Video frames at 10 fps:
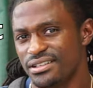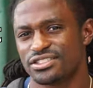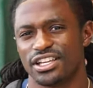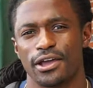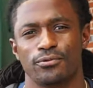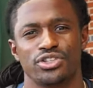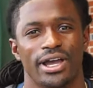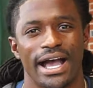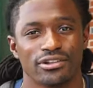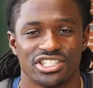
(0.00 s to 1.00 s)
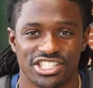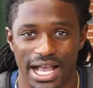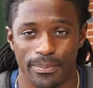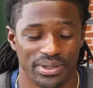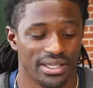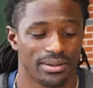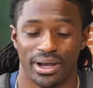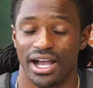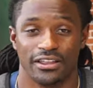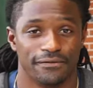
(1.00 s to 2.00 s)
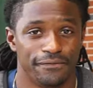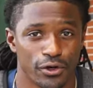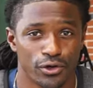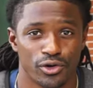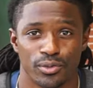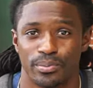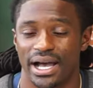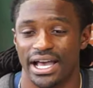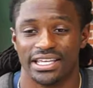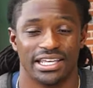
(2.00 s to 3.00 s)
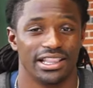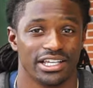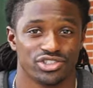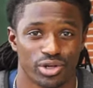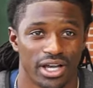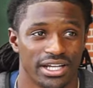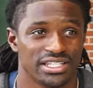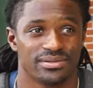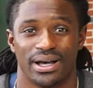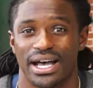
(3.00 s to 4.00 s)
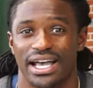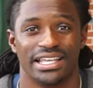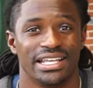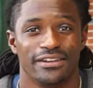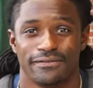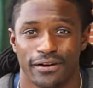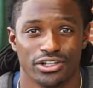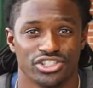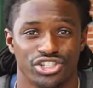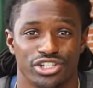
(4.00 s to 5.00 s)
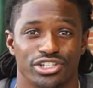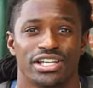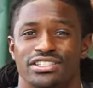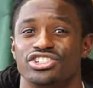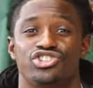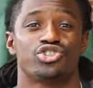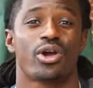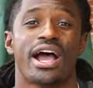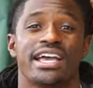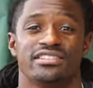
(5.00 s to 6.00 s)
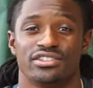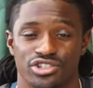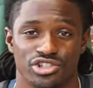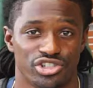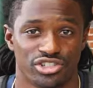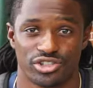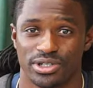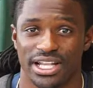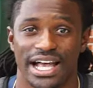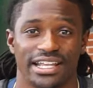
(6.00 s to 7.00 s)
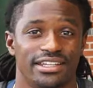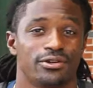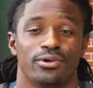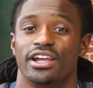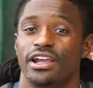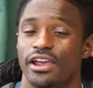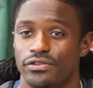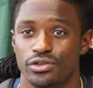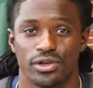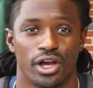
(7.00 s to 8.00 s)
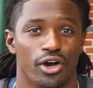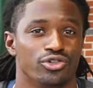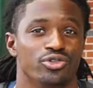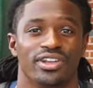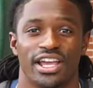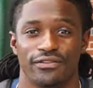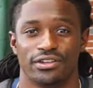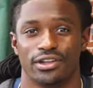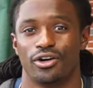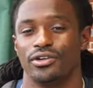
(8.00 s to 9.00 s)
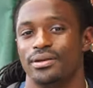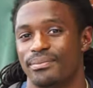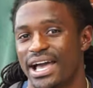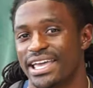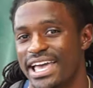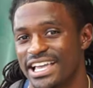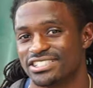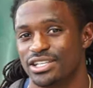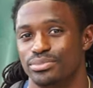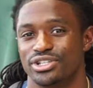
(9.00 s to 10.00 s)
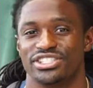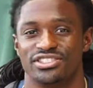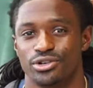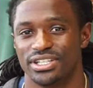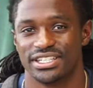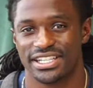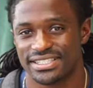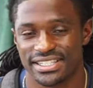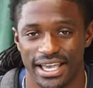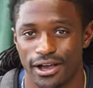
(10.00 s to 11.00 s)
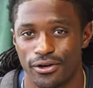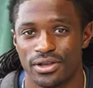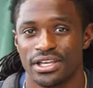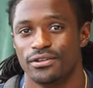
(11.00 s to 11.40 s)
so that when you're out shopping, buying food, buying electronics, buying furniture, just try to use your student I D wherever you go. You never know, it might actually be a student discount